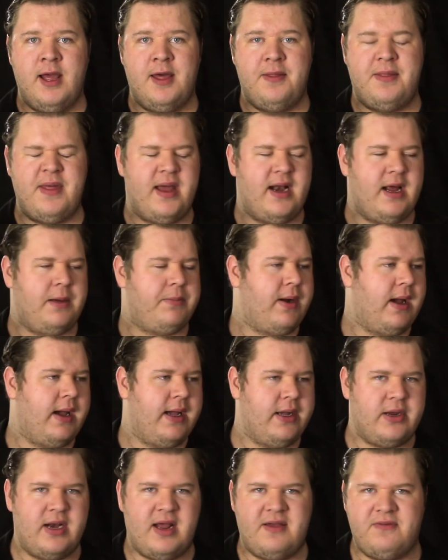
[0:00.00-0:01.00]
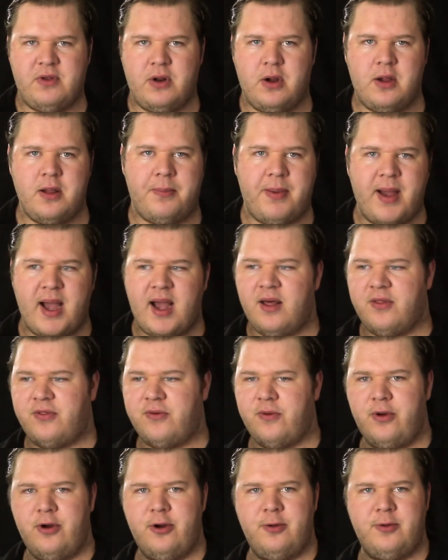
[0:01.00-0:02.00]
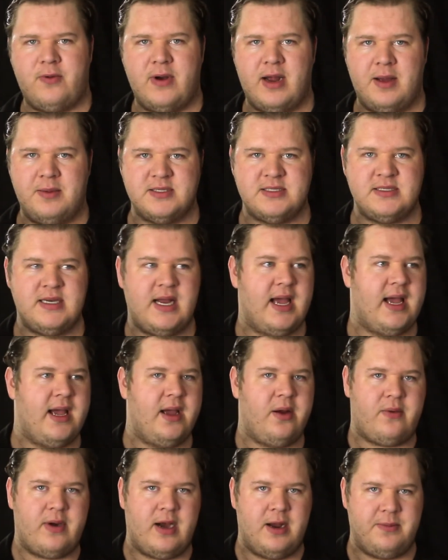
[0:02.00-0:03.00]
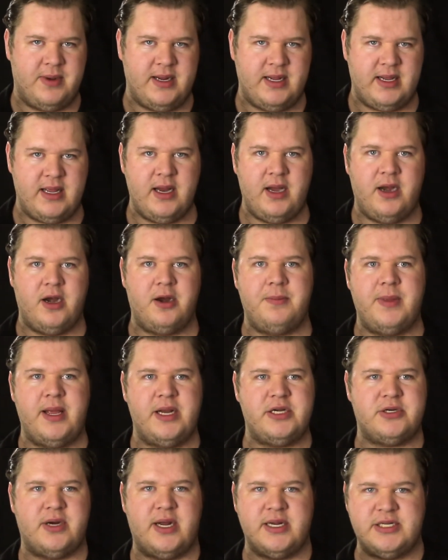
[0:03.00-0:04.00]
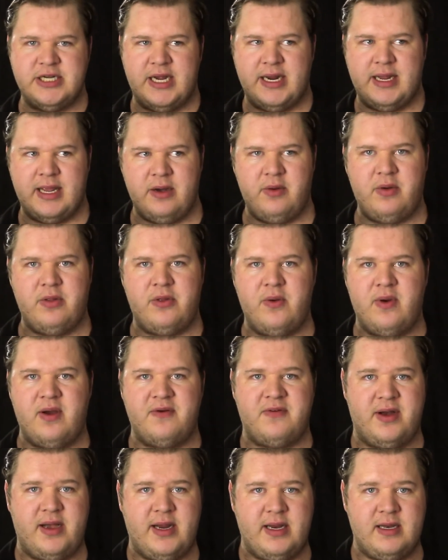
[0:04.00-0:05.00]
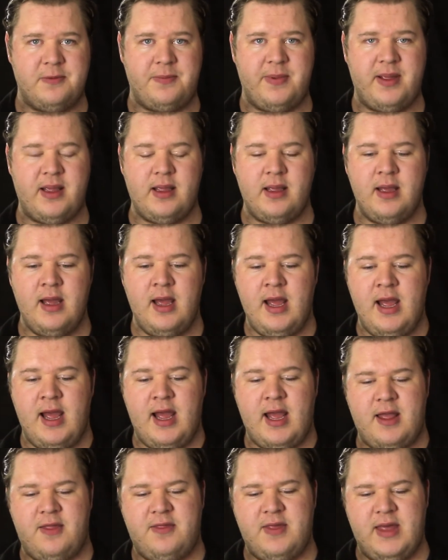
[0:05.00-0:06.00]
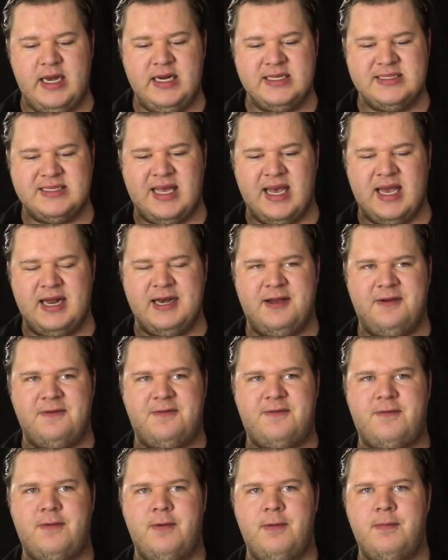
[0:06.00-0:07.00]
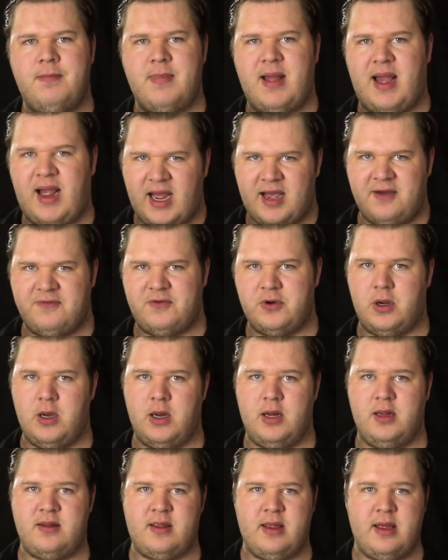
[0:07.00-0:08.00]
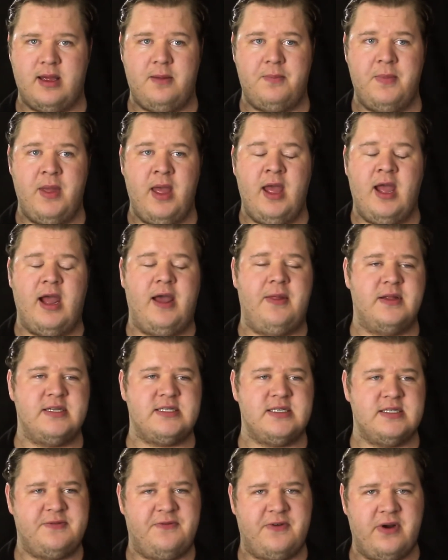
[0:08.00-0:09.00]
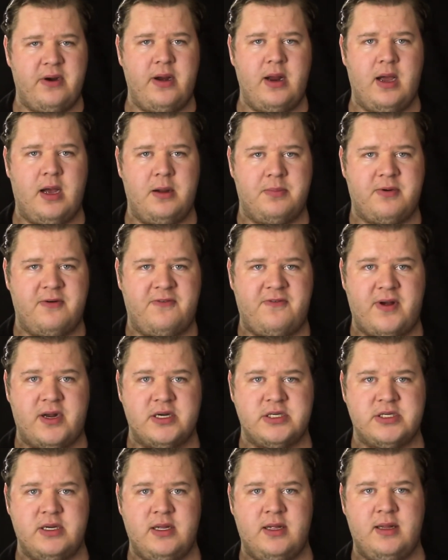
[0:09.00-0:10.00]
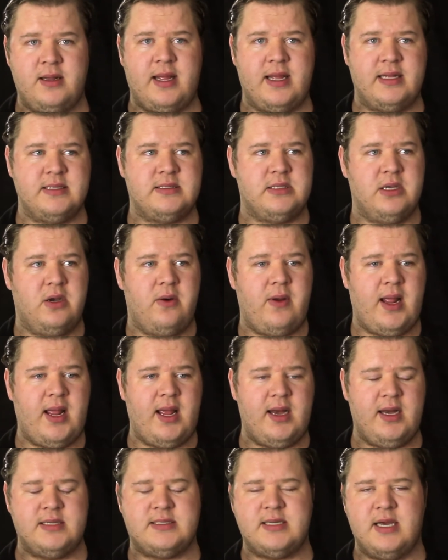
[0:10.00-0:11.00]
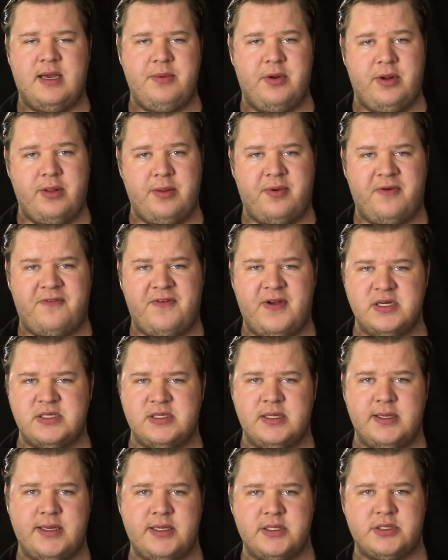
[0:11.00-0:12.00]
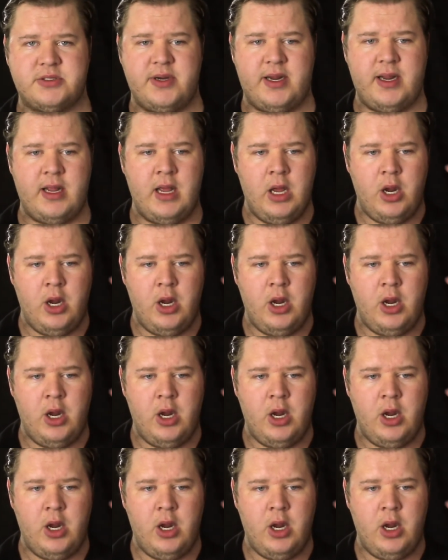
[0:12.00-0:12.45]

then I'm probably gonna have to go to the bathroom, grab a snack, grab my gear, make sure I check in with whoever I need to be, and then it's kind of after call time. And this is very unprofessional. And so anytime you're in the professional industry,